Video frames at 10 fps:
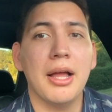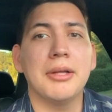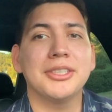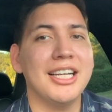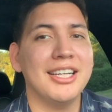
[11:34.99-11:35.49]

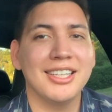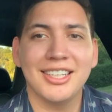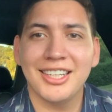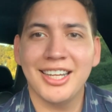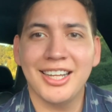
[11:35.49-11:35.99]
So yeah,
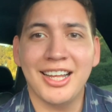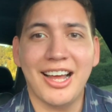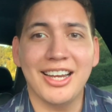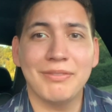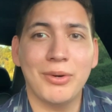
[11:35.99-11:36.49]

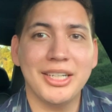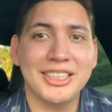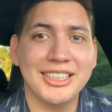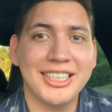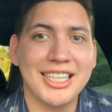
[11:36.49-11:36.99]
I look forward to
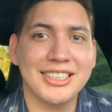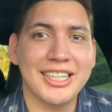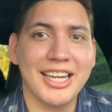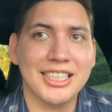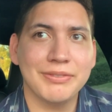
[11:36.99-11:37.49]
seeing you guys in the
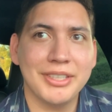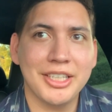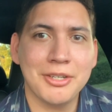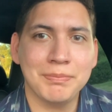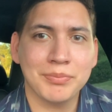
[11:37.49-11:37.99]
next
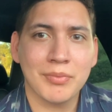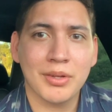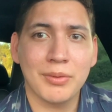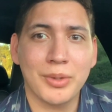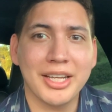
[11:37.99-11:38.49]
video.
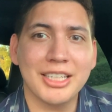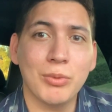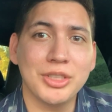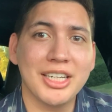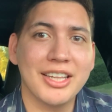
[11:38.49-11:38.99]
We're going to get
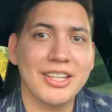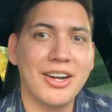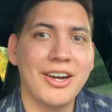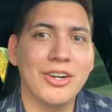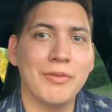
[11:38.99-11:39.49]
more done to the
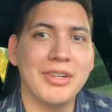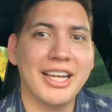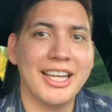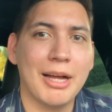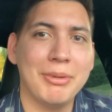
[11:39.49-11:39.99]
car, and hopefully I
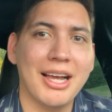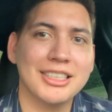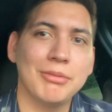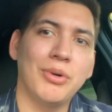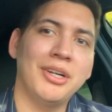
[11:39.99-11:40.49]
can help you guys
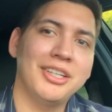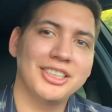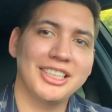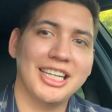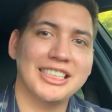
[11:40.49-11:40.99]
some more.
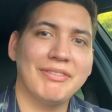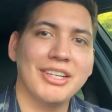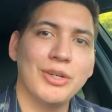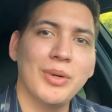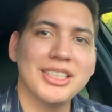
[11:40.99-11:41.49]
So you guys have a
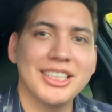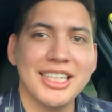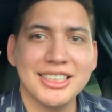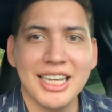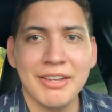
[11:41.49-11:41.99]
good one, stay
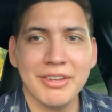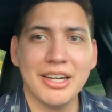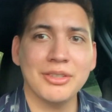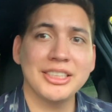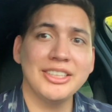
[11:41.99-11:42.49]
safe, and
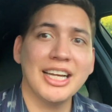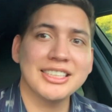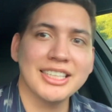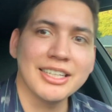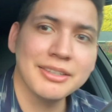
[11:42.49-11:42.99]
I'll see you guys then.